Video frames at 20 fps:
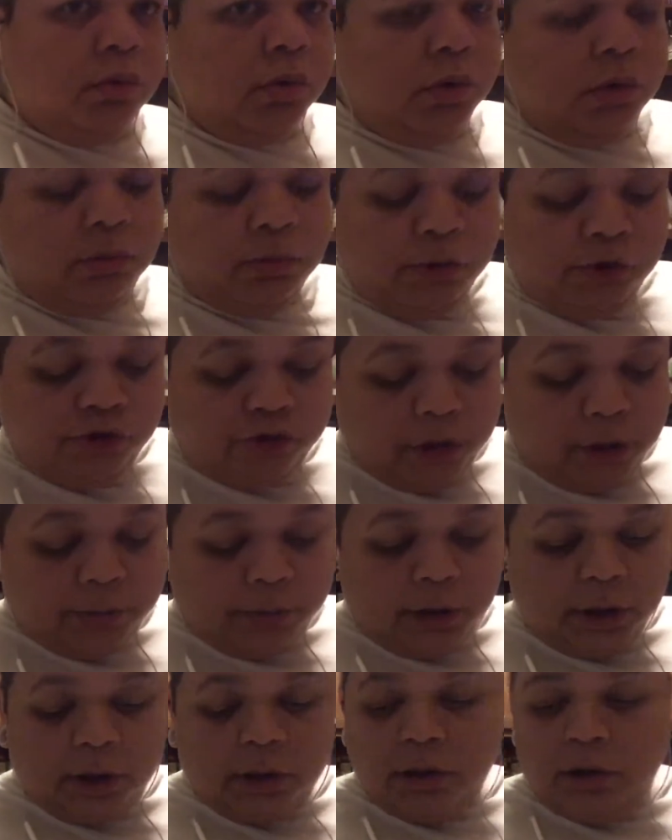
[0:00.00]
almost dropped
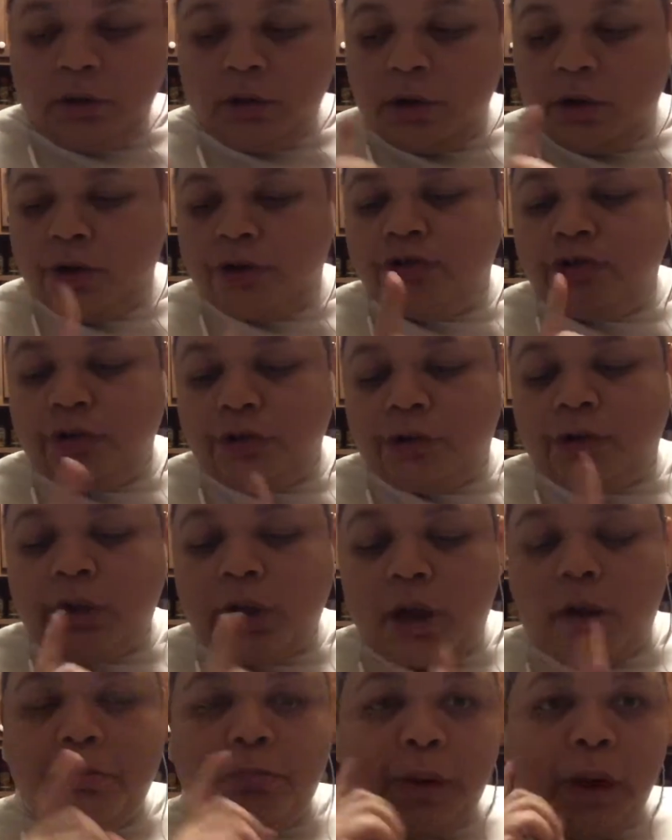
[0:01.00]
that. I should
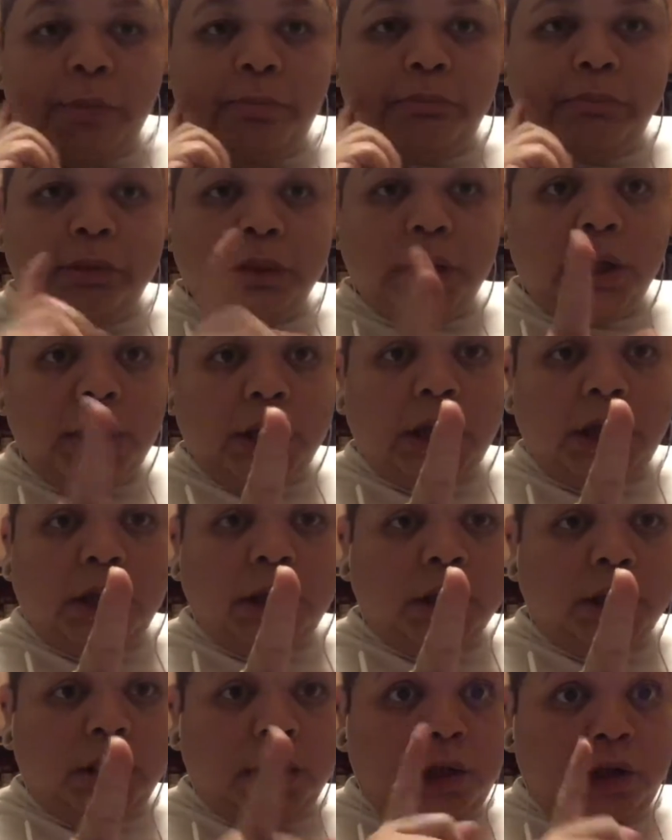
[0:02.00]
stop playing.
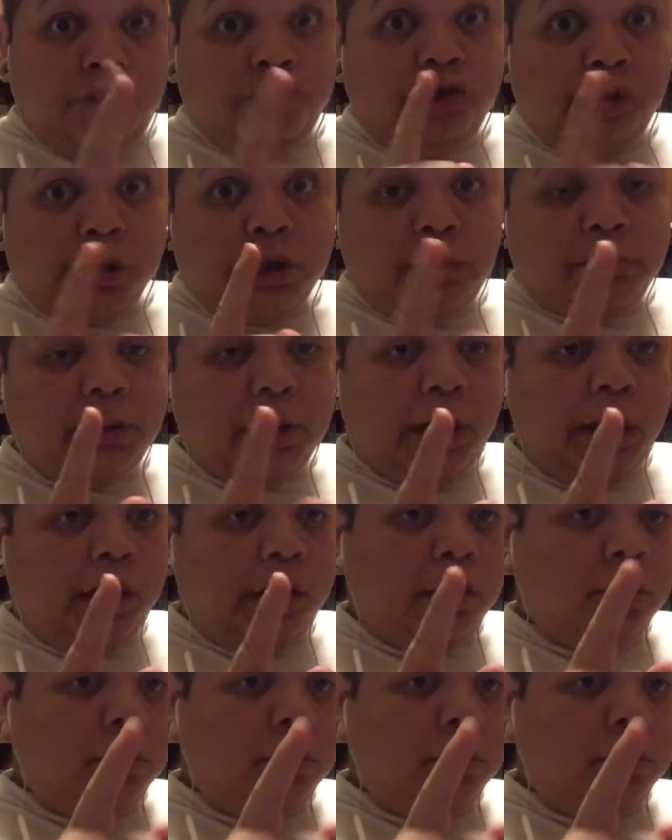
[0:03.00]
I should stop playing.